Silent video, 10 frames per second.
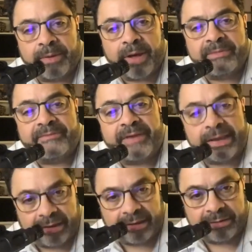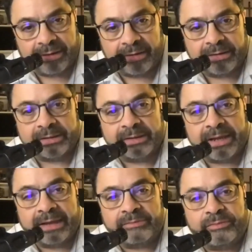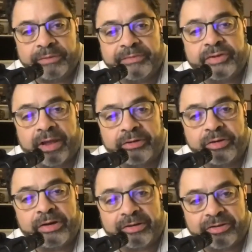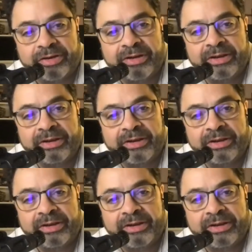Bob Avakian at Riverside Church,